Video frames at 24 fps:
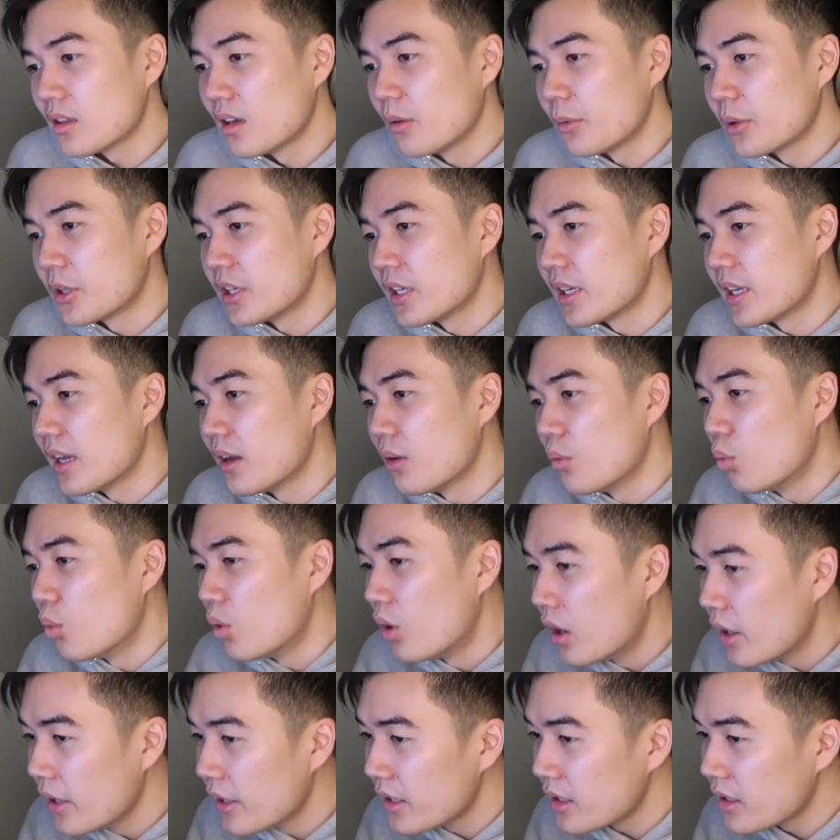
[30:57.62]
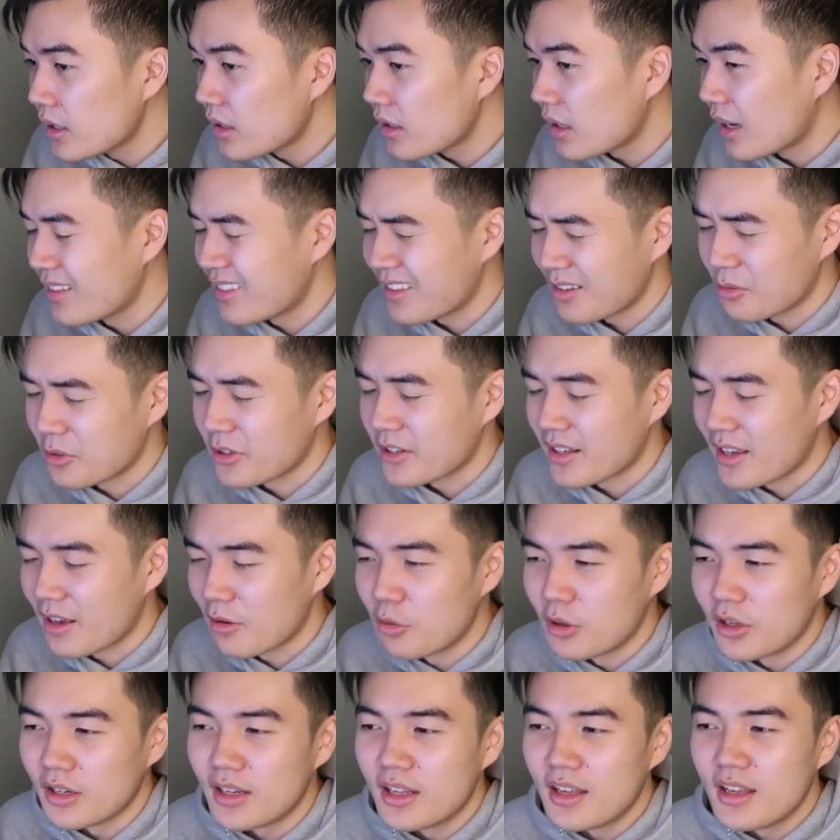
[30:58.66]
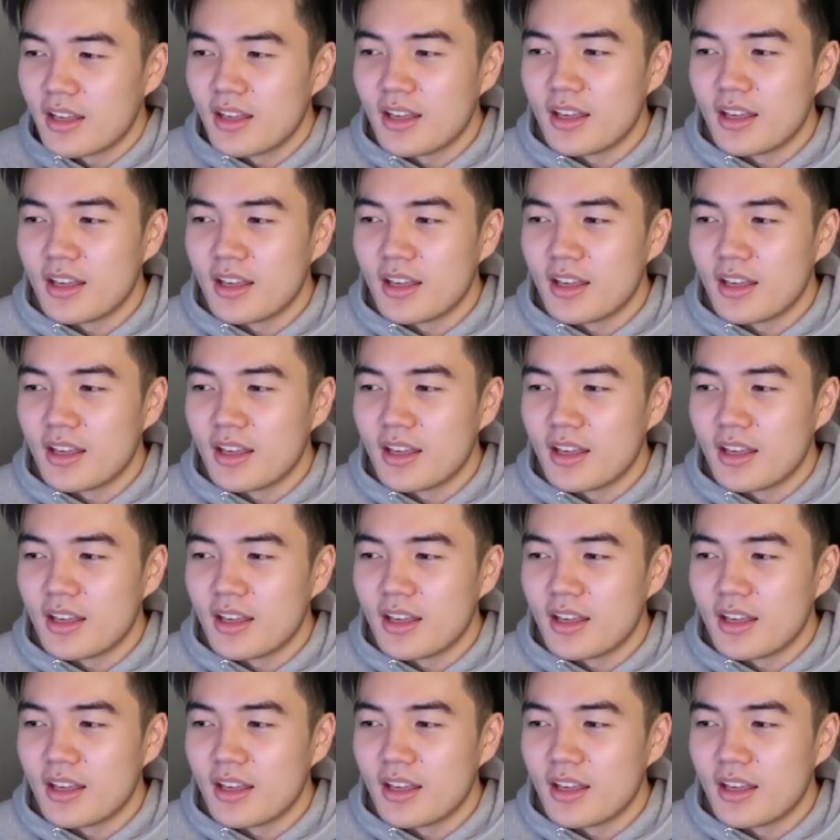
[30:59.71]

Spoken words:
Are we going to get one? I think we're going to get one.